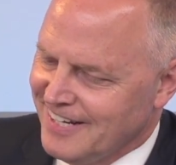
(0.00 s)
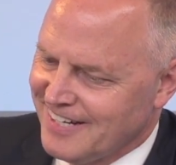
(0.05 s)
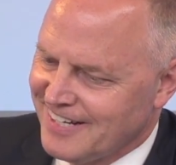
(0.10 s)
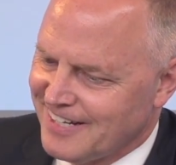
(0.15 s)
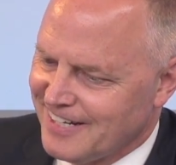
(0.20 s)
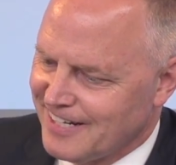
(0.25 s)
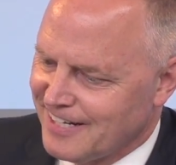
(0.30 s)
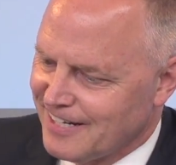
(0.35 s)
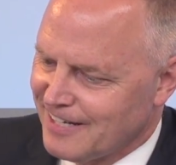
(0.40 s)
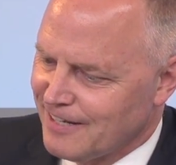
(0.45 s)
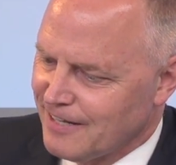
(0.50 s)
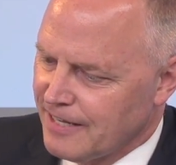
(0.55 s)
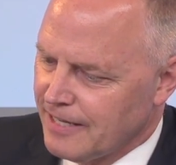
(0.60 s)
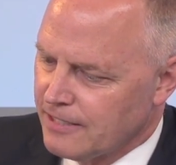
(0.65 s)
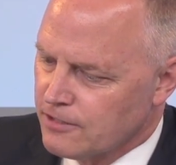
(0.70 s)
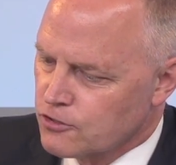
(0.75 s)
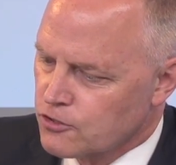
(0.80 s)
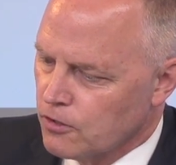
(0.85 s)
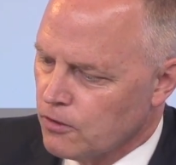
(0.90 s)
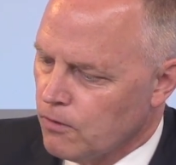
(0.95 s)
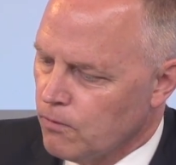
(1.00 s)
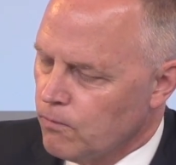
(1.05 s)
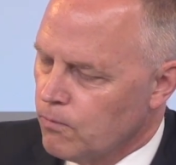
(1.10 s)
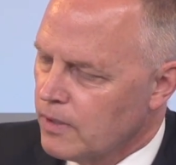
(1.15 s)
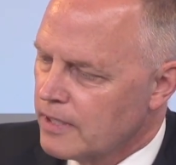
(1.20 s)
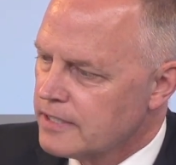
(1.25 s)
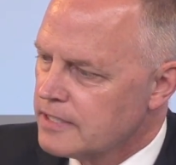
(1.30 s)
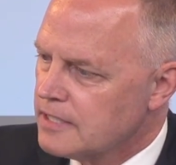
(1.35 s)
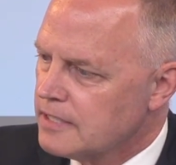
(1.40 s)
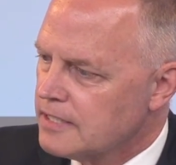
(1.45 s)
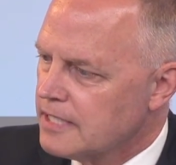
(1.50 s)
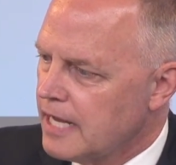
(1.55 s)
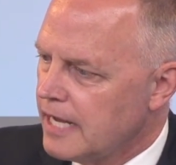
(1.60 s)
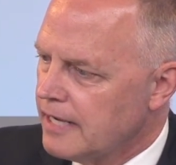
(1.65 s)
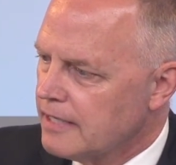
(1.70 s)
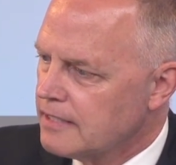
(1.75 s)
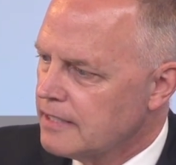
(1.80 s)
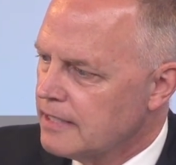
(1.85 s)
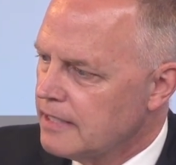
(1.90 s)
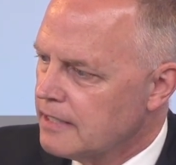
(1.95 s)
And so what does it
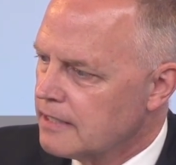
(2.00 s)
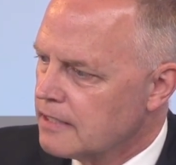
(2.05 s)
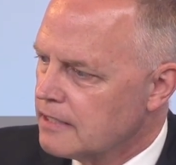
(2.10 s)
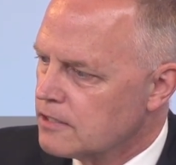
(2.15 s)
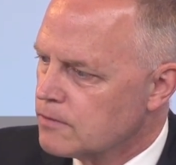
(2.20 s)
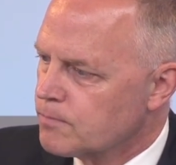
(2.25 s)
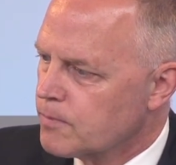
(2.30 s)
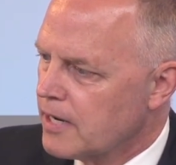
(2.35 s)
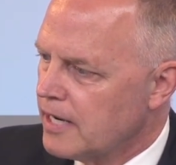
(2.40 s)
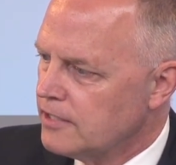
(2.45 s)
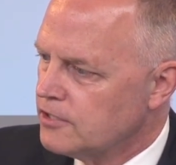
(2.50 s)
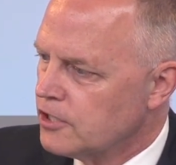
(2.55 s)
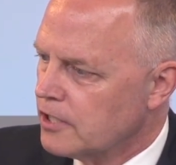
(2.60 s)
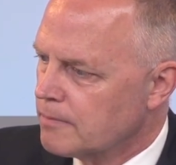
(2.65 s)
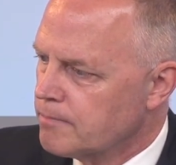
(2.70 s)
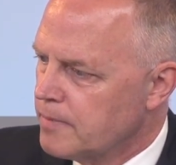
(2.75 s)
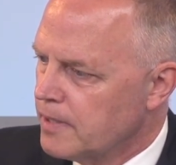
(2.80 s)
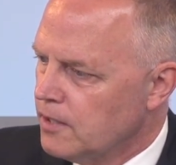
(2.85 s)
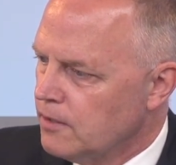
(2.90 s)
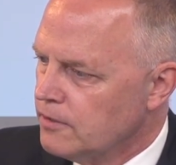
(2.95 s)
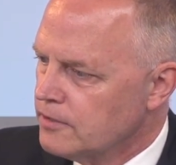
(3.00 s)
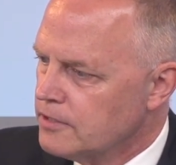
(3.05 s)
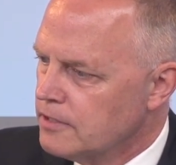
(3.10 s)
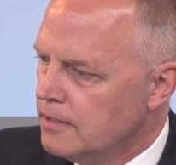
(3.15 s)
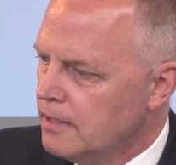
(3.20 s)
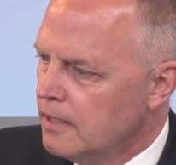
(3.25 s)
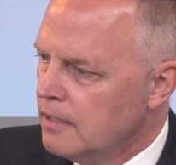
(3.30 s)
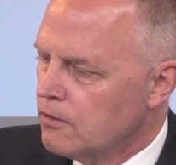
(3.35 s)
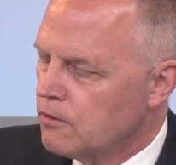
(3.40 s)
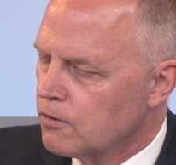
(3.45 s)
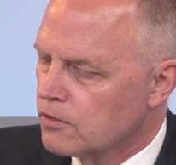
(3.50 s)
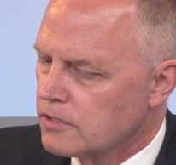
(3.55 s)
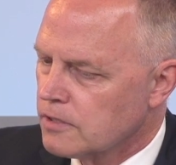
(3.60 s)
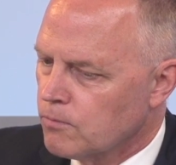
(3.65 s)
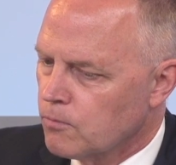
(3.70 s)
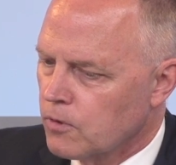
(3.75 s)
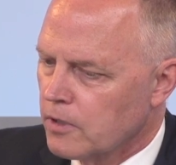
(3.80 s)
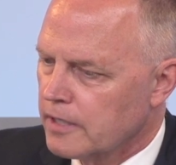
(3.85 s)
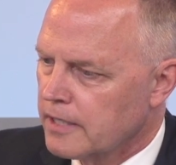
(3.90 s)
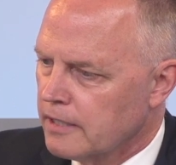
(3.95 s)
take to get this project built? Of course,
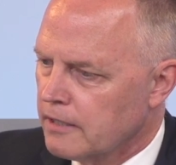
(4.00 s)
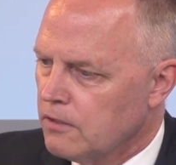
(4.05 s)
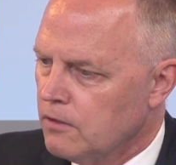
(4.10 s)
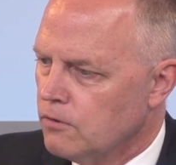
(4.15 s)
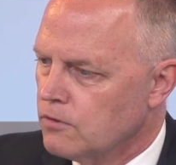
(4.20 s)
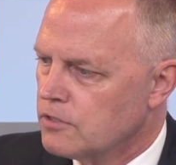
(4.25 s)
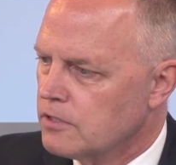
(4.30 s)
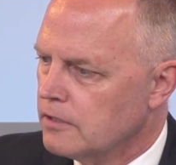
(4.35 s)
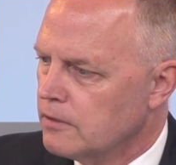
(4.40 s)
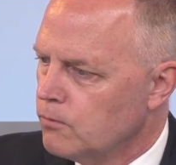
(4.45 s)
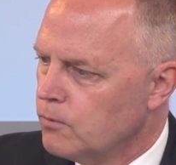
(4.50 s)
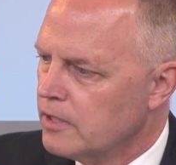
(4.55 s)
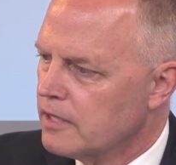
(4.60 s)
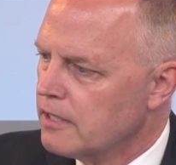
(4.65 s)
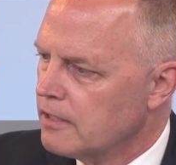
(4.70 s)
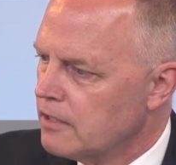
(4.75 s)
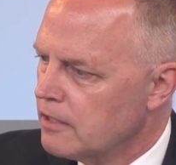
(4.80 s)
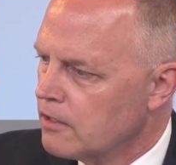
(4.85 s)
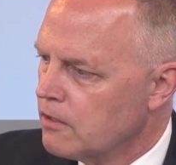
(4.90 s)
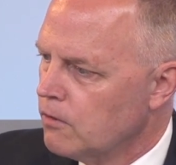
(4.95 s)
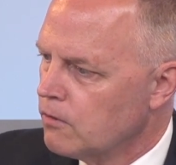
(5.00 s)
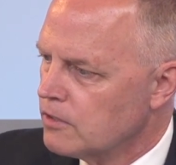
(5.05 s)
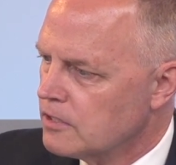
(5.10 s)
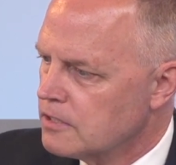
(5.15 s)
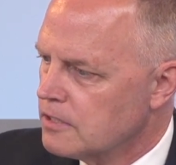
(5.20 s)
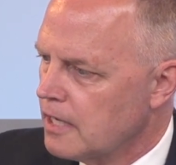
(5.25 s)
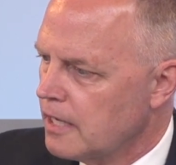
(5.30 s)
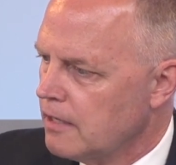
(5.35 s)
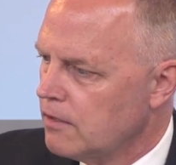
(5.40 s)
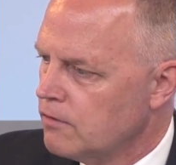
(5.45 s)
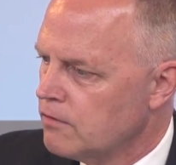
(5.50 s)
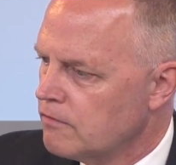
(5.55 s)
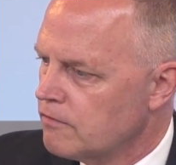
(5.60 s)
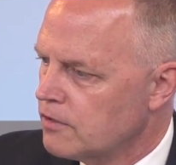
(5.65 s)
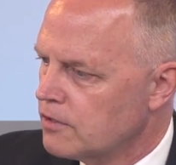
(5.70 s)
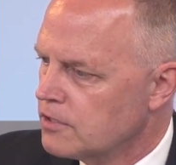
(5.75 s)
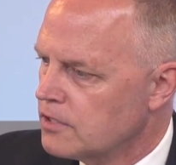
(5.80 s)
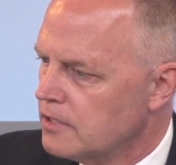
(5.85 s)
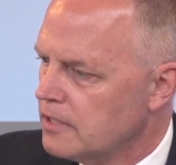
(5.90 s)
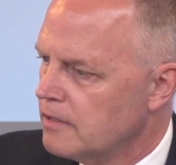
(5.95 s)
I'm working closely with the Dakota State
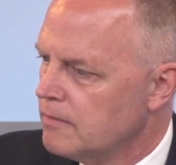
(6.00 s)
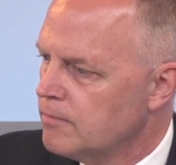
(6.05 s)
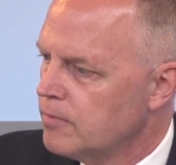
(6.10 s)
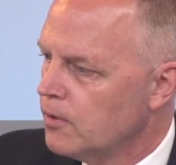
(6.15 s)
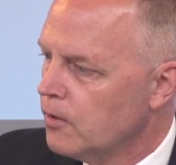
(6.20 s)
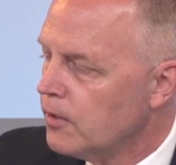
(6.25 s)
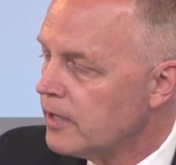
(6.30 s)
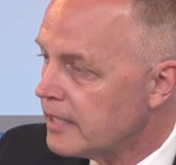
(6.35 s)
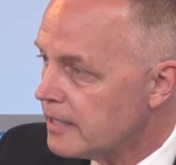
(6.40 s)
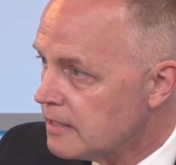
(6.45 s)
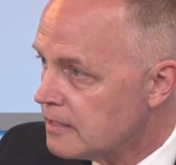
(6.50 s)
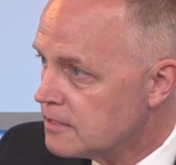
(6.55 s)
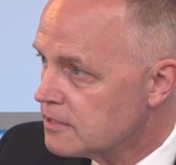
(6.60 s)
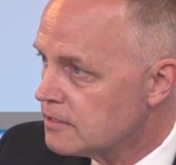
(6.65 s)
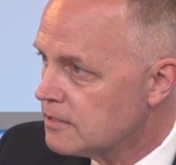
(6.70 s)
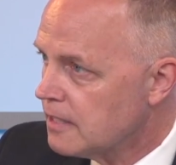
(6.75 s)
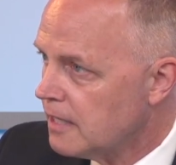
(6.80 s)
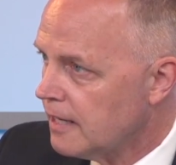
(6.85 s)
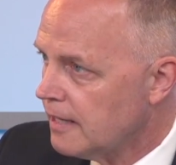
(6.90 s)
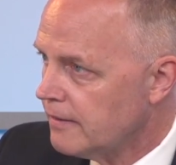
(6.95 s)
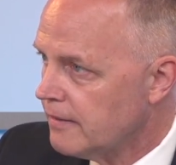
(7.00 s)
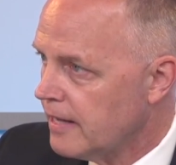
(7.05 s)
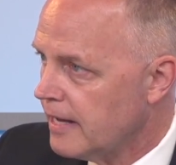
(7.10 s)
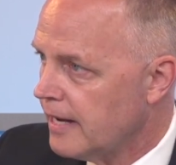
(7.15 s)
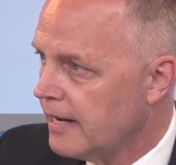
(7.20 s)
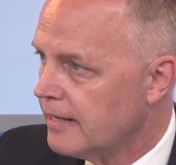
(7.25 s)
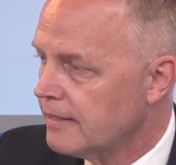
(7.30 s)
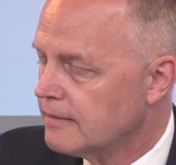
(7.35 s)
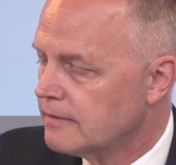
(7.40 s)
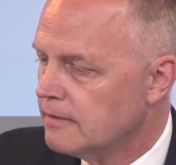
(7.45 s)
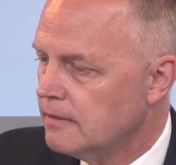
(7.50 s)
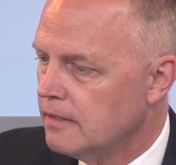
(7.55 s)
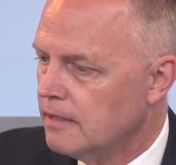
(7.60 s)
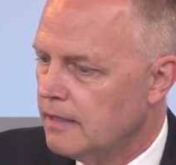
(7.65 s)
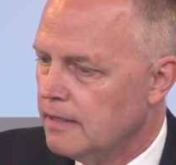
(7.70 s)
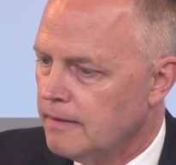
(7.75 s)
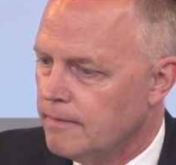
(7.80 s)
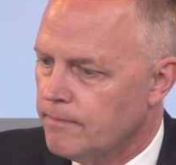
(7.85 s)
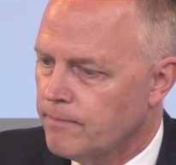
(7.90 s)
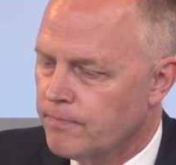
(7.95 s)
University employees on that,
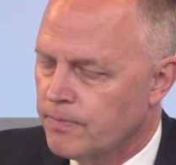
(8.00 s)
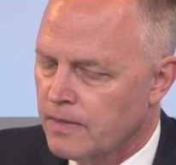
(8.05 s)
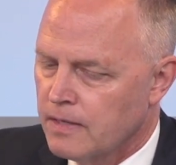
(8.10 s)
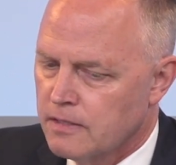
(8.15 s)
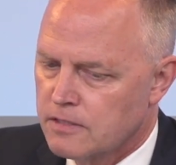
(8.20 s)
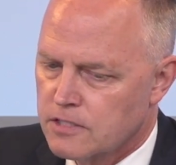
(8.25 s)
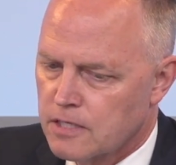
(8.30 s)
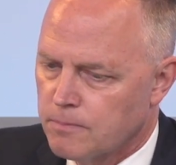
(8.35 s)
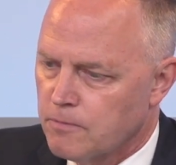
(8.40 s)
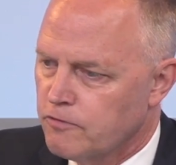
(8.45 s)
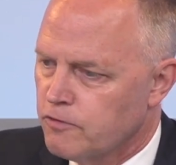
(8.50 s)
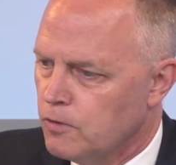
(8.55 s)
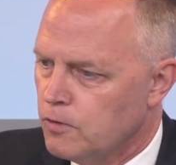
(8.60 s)
some of